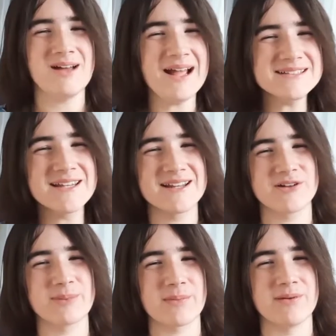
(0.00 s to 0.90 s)
As a little
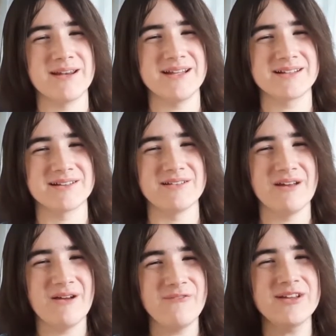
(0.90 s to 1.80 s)
big Phoenician,
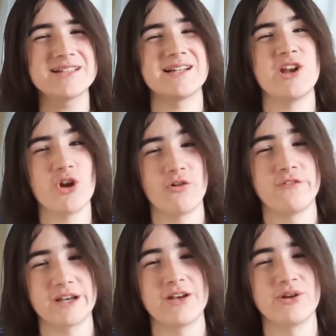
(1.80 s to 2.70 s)
this is
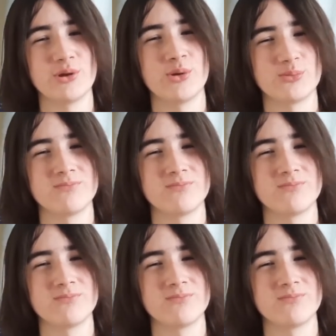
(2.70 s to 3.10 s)
nothing new.